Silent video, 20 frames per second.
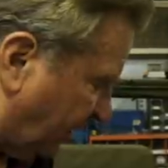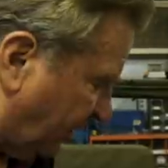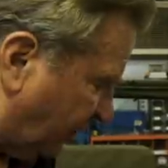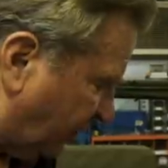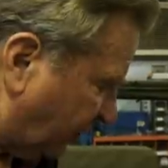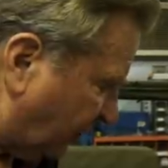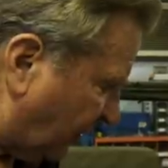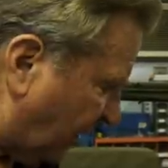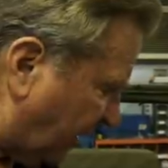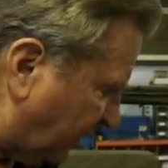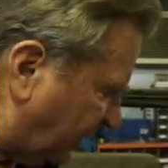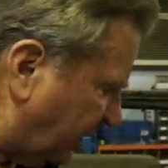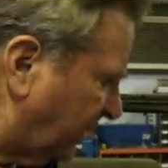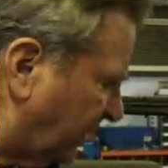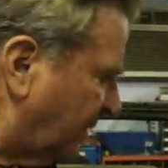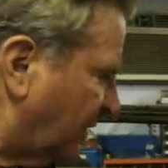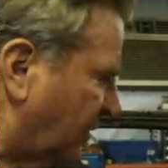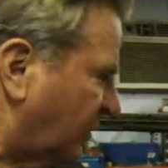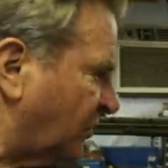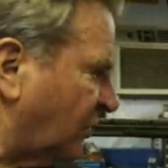construct,
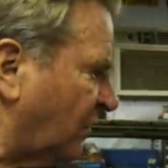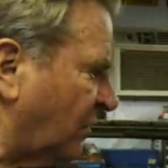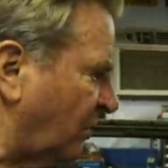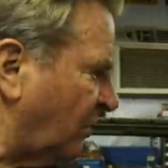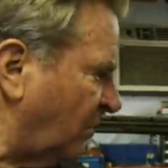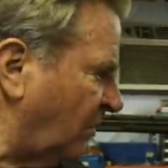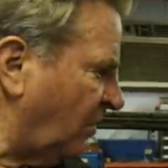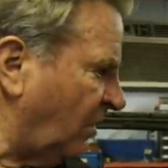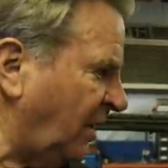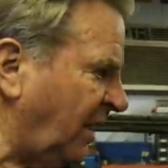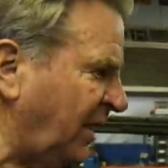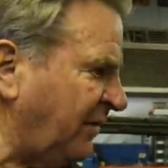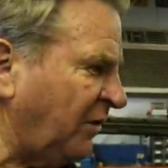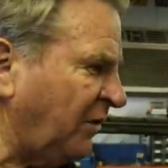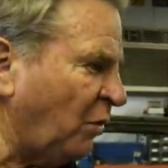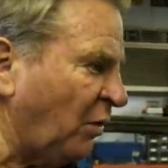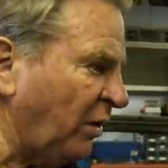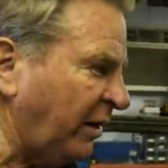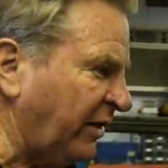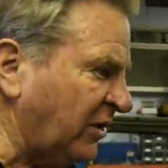so
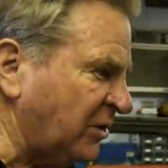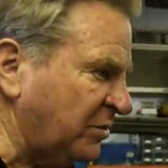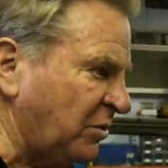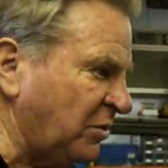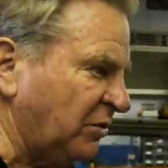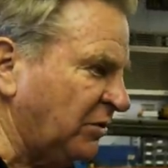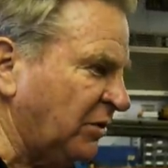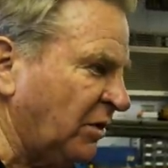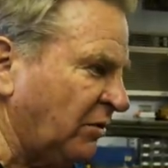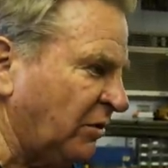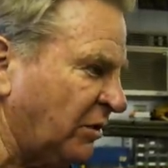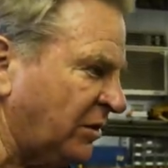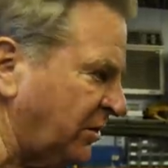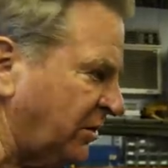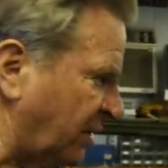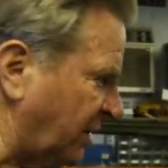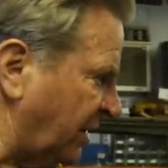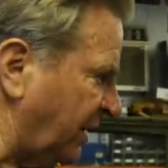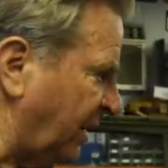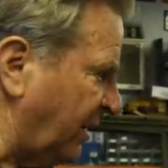even Willys moved over
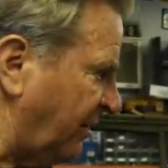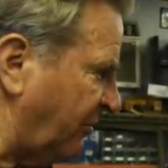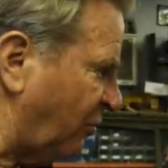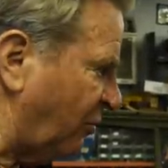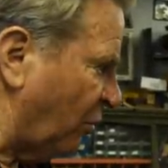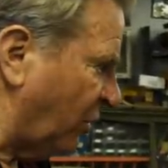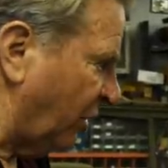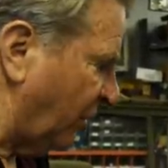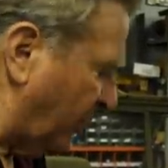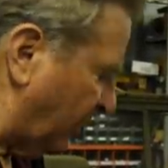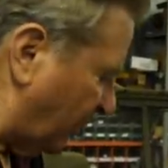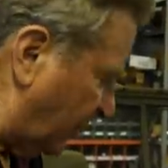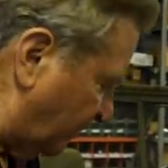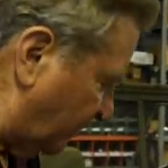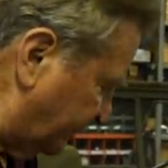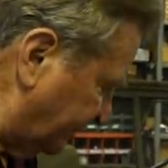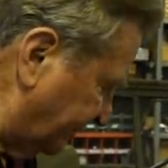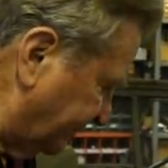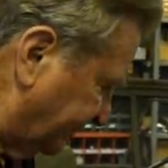to the uh, Ford grill.